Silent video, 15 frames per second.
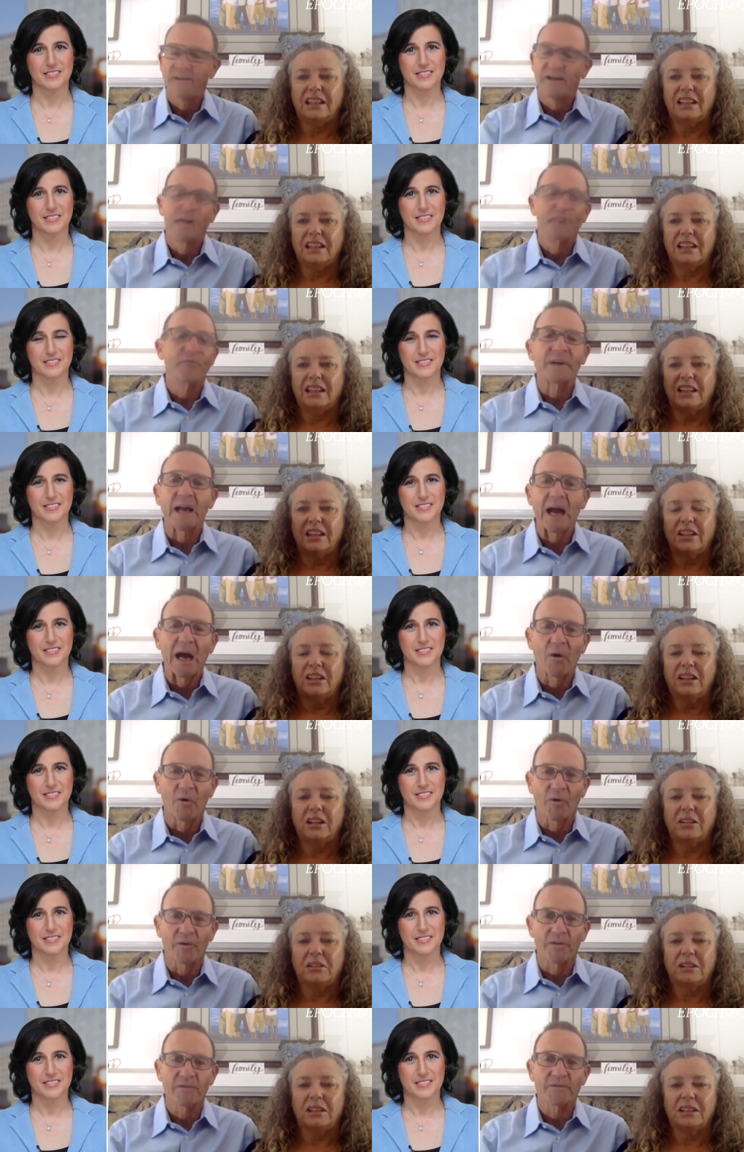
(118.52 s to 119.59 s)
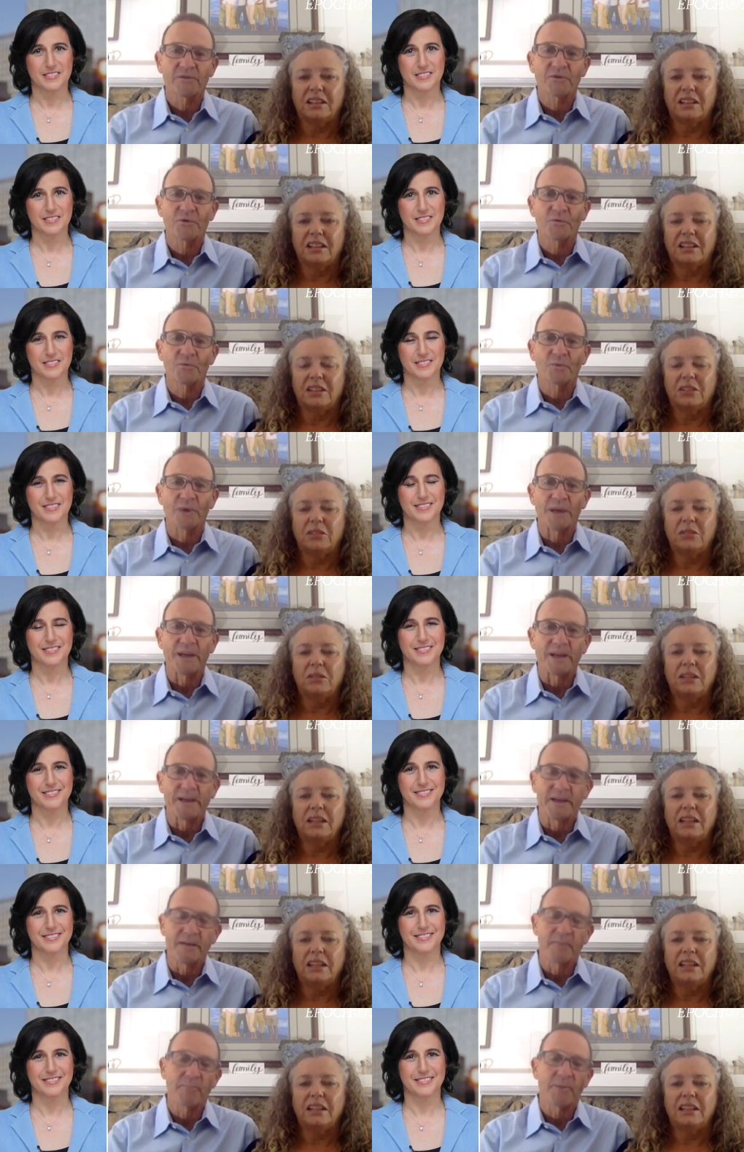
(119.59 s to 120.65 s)
Speaker 1: every hour to
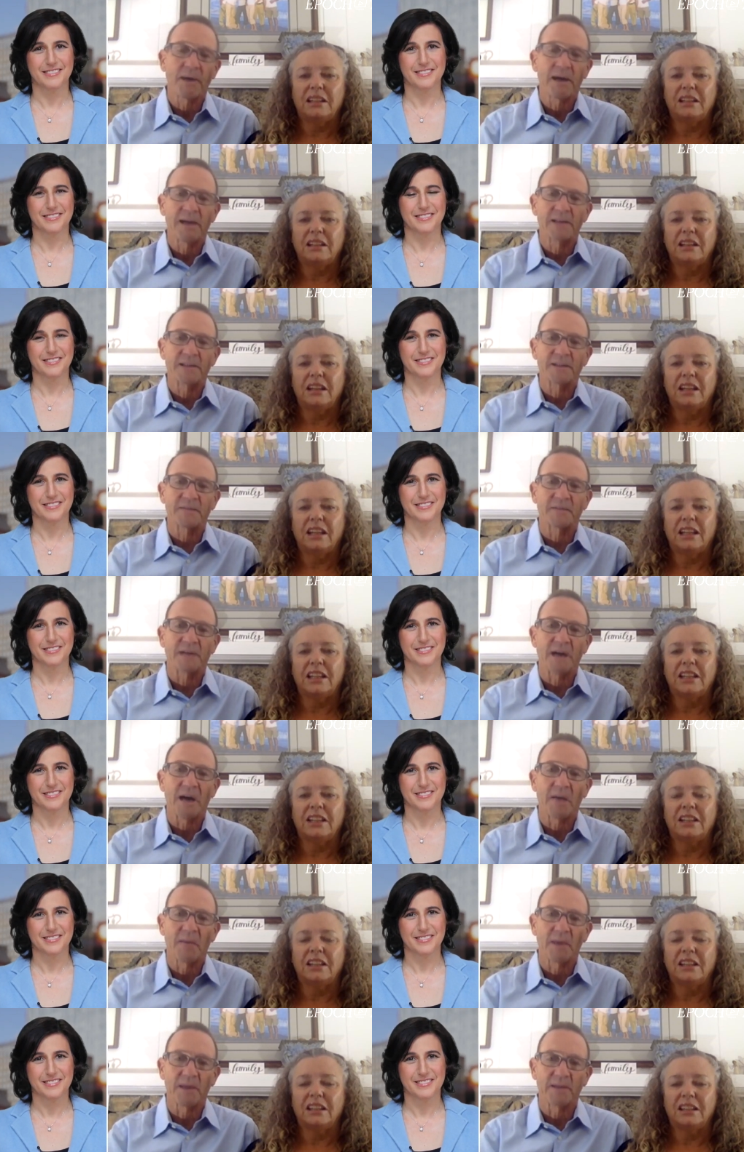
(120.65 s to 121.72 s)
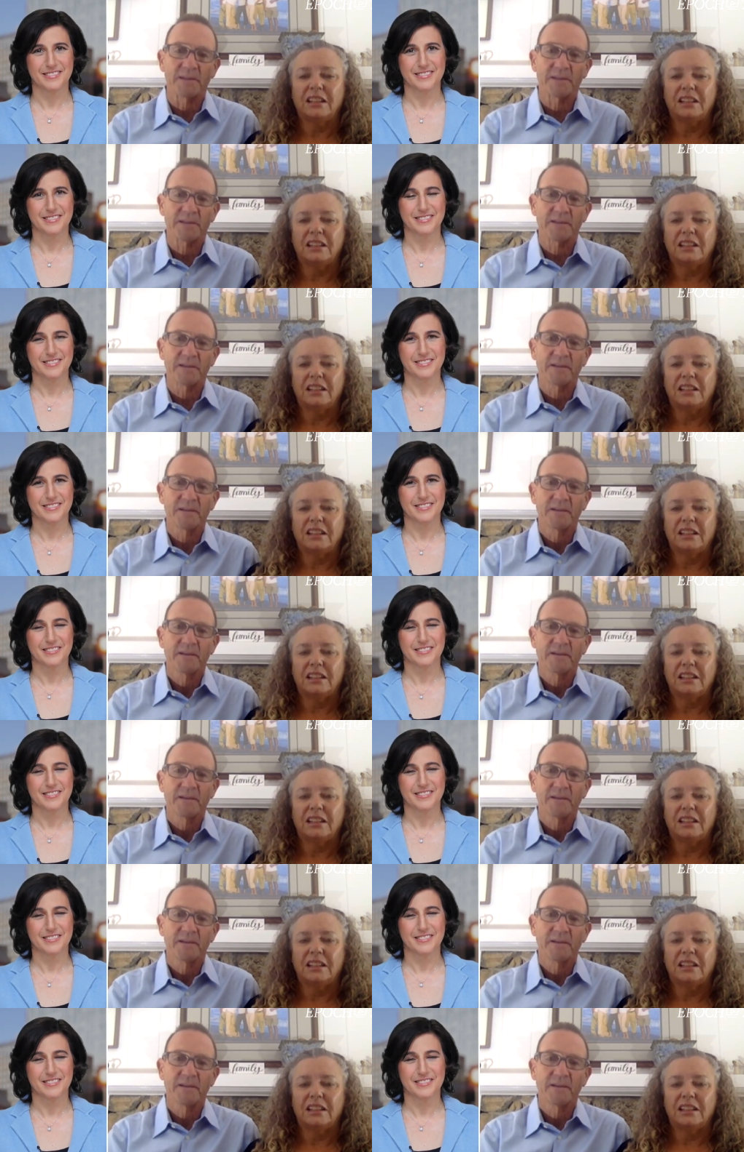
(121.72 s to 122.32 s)
read positive comments